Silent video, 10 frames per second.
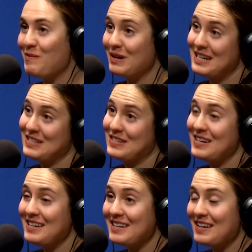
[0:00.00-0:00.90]
But it's
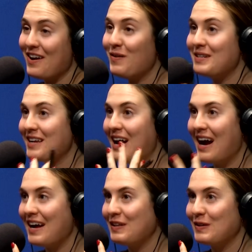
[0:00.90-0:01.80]
good, it's a
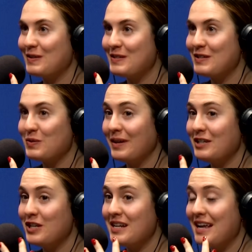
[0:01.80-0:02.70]
high alert
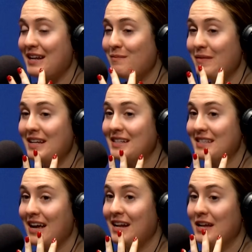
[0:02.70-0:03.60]
situation, and it means
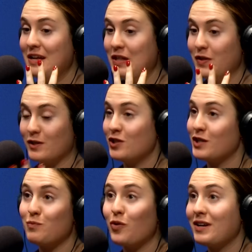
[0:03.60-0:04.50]
that there's
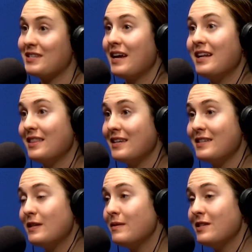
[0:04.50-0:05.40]
just more exciting things
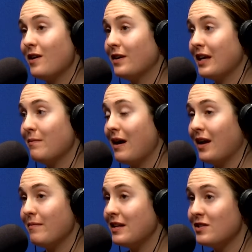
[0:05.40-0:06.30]
to be talking about. I
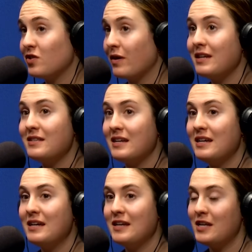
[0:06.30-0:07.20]
mean, it's crazy.
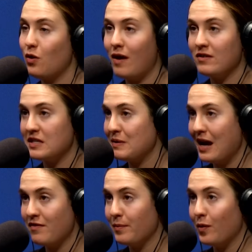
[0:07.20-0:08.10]
Obviously we
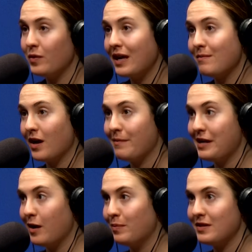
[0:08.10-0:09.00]
have the bowl game coming
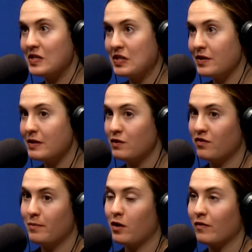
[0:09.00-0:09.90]
up, but the Syracuse
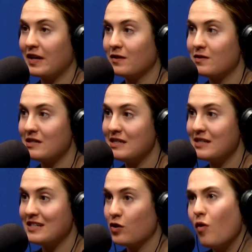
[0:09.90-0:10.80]
football regular
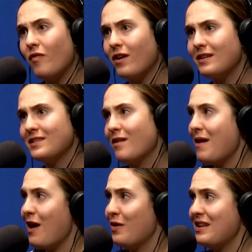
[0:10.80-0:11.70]
season is over, and
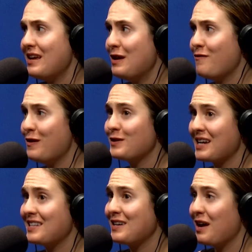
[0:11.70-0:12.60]
somehow it feels like
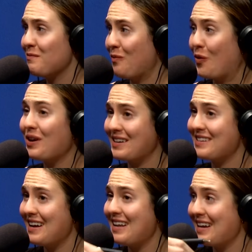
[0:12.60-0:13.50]
it's gotten more
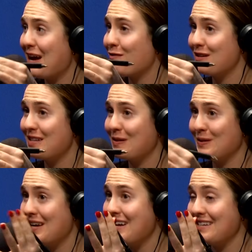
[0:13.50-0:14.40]
exciting every single
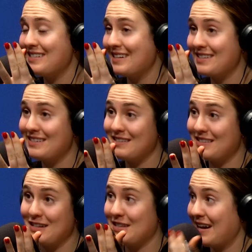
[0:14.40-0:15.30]
day since
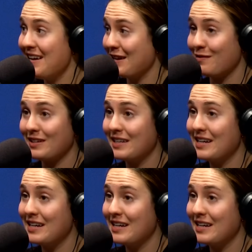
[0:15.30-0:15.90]
it ended, really.